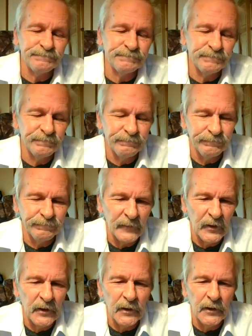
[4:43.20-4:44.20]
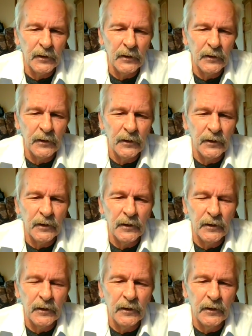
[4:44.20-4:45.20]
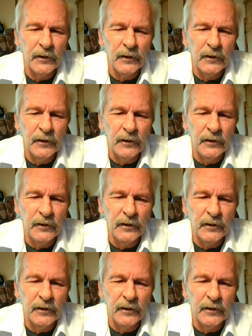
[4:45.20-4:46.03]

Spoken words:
(no one is talking)